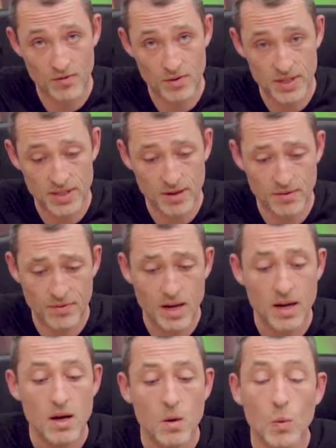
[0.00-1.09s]
for yourself.
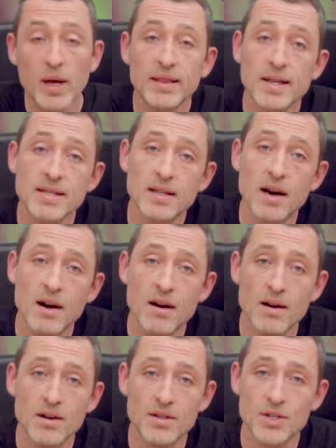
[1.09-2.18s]
With this
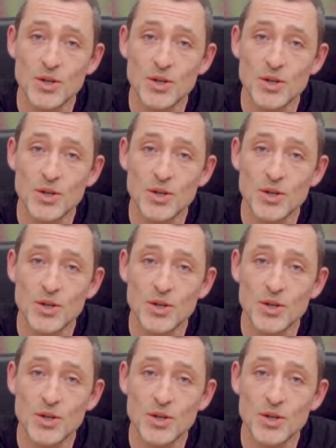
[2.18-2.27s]
card,